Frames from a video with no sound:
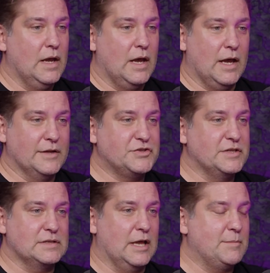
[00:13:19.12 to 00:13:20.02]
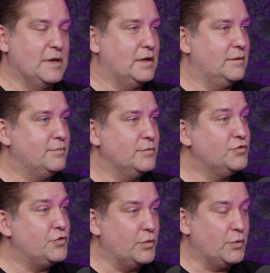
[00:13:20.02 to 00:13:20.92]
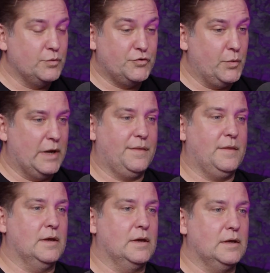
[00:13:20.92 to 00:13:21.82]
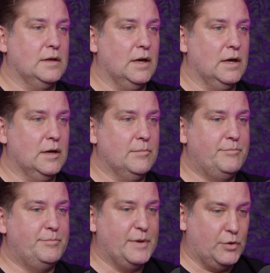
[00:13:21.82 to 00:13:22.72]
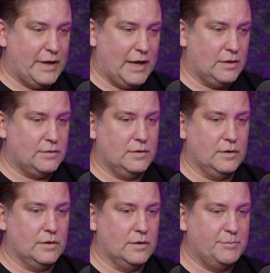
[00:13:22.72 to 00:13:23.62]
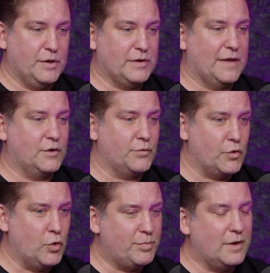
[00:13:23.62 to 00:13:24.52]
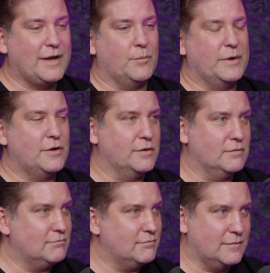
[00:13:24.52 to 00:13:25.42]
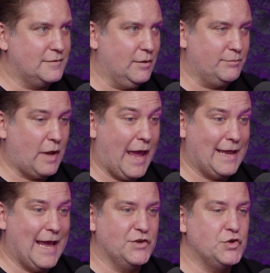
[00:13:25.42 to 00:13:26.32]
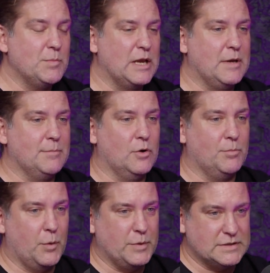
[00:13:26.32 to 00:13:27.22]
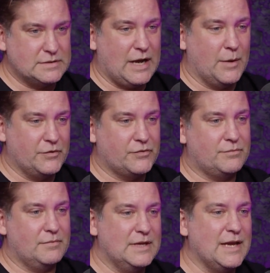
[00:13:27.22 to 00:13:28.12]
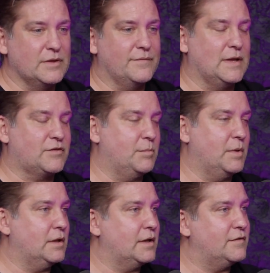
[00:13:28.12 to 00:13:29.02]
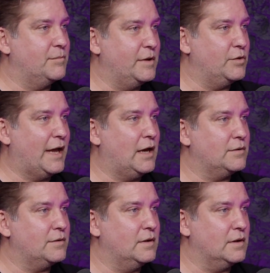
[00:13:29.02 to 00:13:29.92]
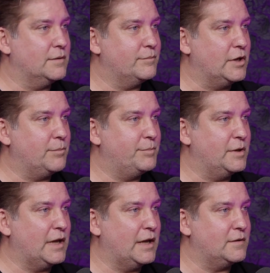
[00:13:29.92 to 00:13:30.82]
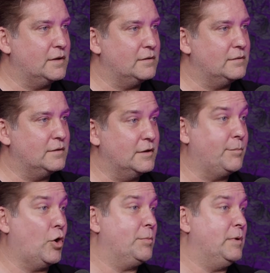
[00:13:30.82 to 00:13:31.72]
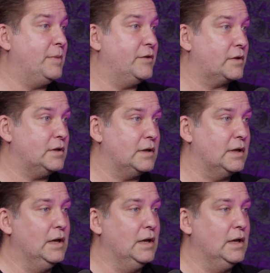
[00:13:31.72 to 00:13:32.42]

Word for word: And she just let me do do anything, um, build out the build out the group. Again, we couldn't you know add too many people but we just i was given the flexibility to build out the you know build out the the department basically